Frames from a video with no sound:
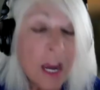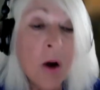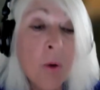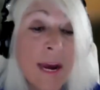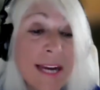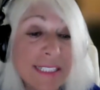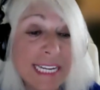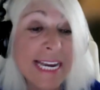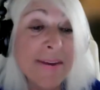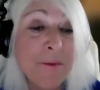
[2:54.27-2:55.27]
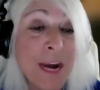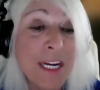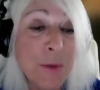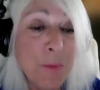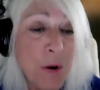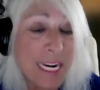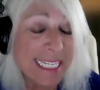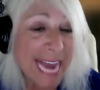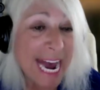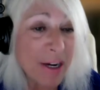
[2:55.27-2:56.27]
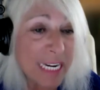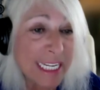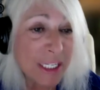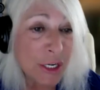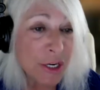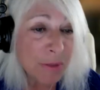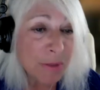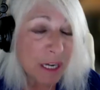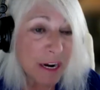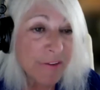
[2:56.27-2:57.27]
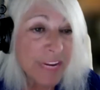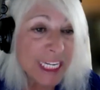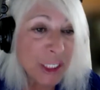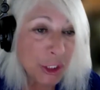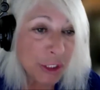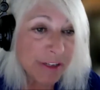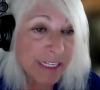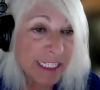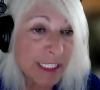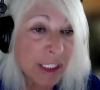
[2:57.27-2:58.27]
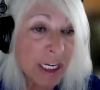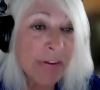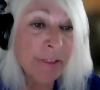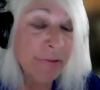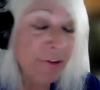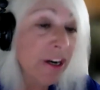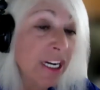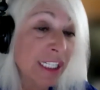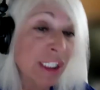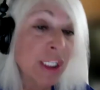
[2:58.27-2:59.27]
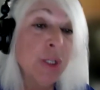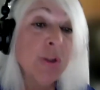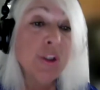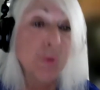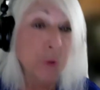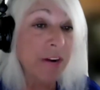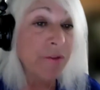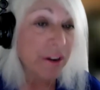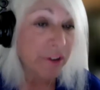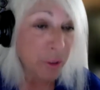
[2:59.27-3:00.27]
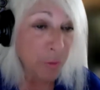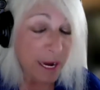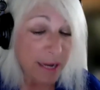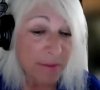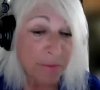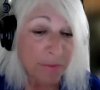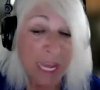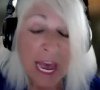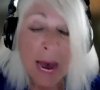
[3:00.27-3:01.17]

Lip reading: Well, what you point out in terms of insurance referrals used to work very well. Mm-hmm.